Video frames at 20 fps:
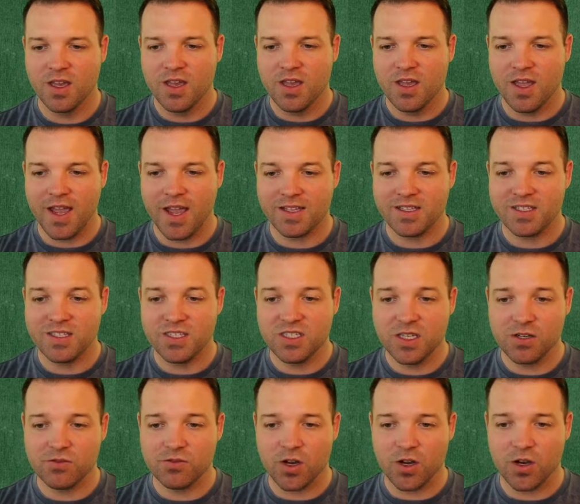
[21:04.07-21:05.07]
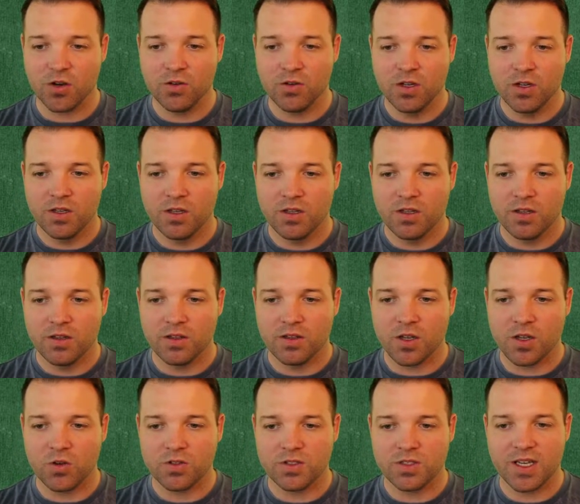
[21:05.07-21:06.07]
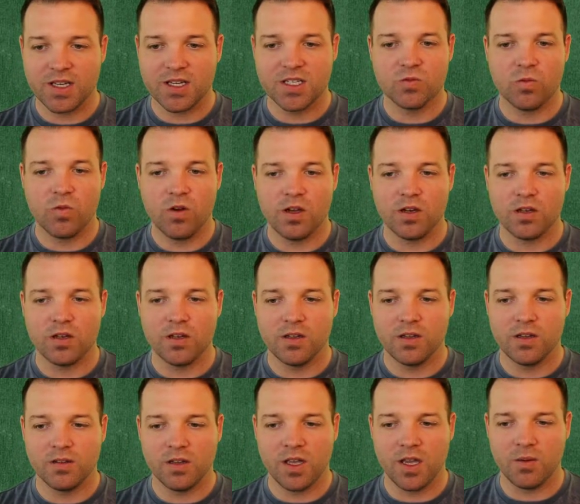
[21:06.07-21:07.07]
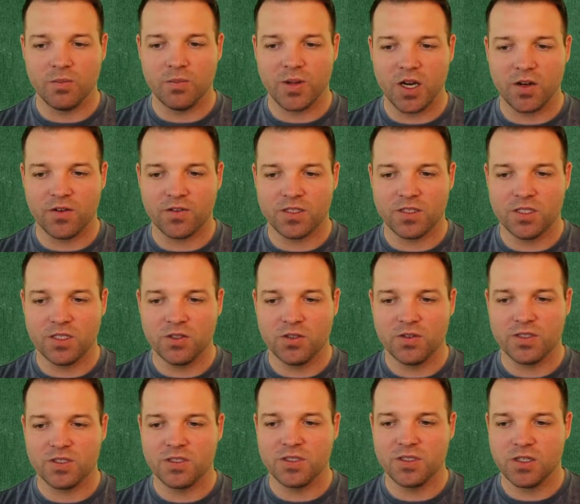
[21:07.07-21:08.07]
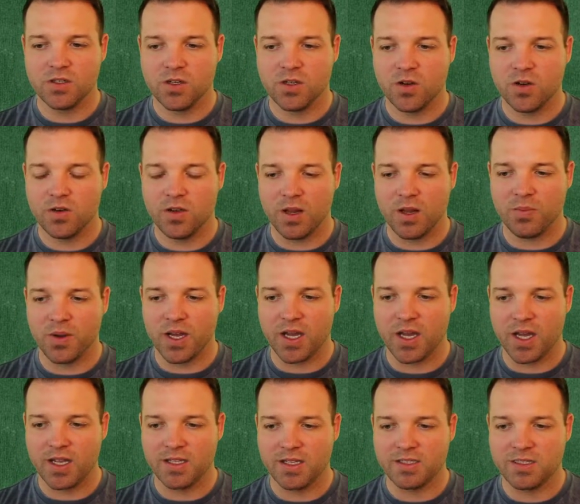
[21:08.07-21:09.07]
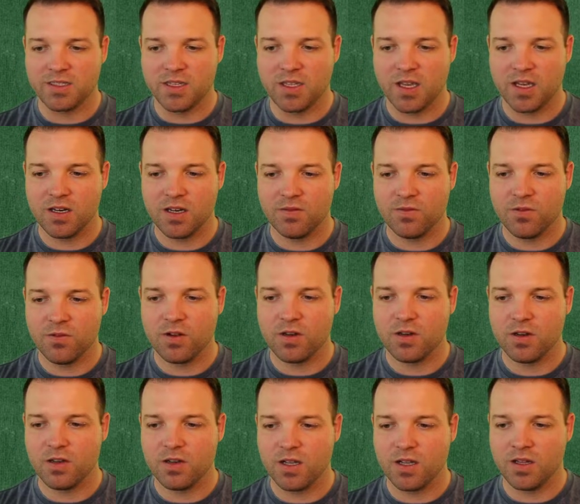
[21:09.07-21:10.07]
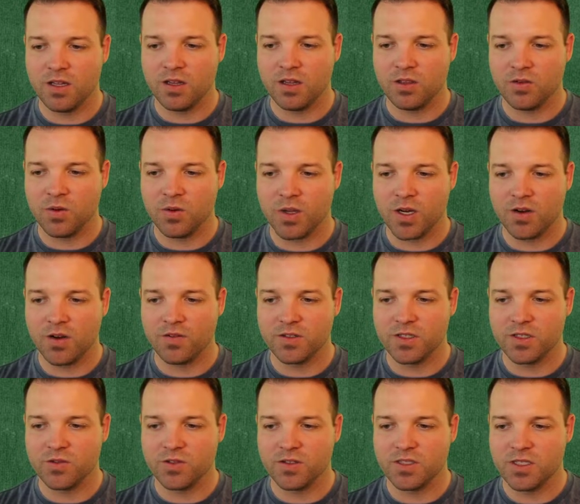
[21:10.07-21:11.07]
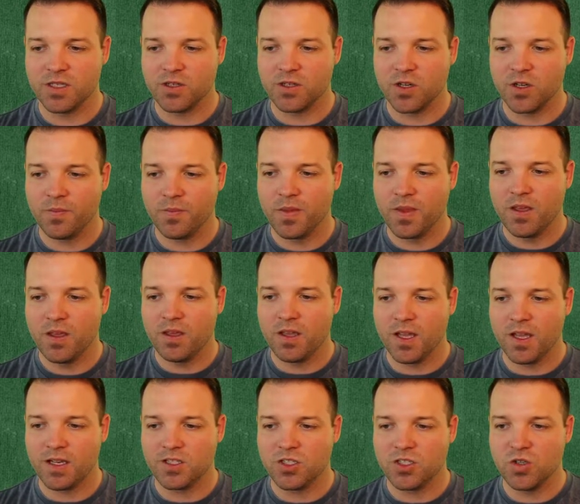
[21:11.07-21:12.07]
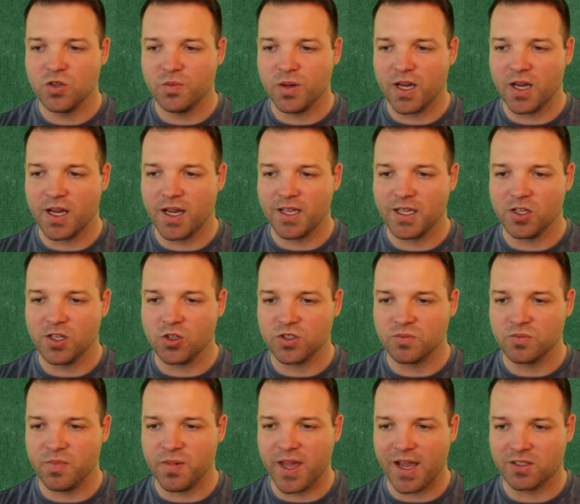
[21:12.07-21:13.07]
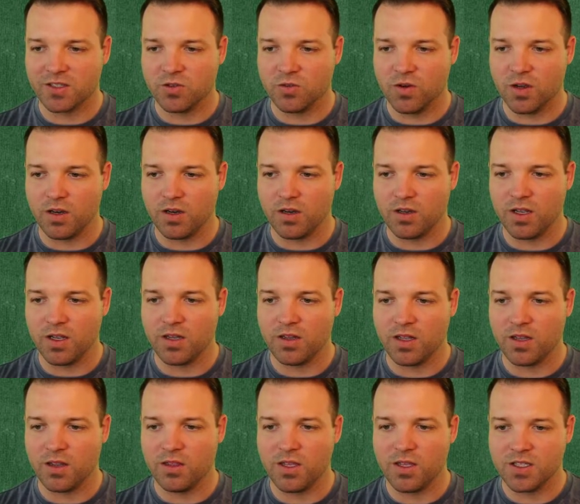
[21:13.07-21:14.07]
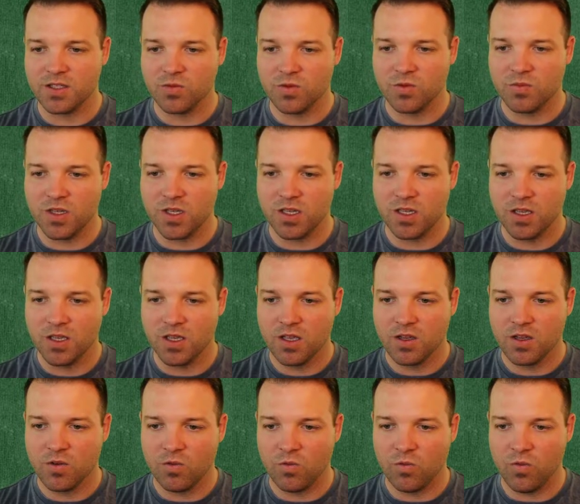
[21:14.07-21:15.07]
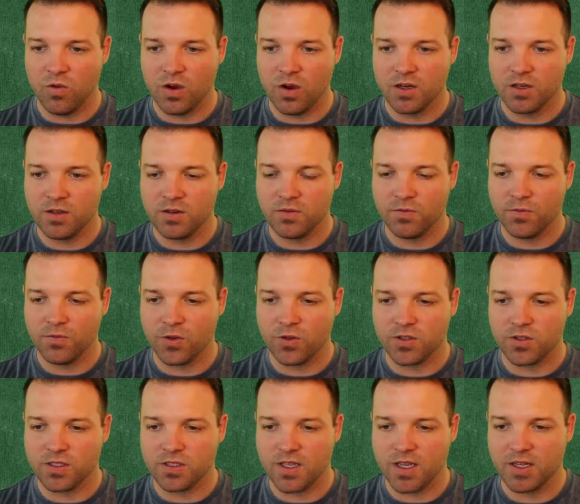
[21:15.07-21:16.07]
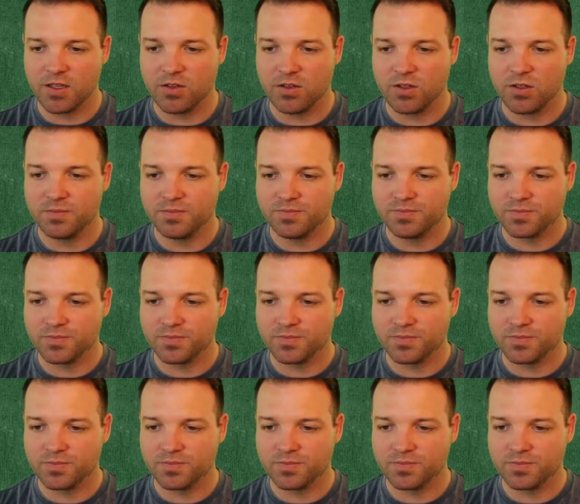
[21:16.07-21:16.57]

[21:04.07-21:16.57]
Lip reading: At 0, the cosine is 1. At pi over 2, it's 0. At pi, it's -1. And then 3 pi over 2, it's 0. And 2 pi, it goes back to 1. And then this would be 1 full cycle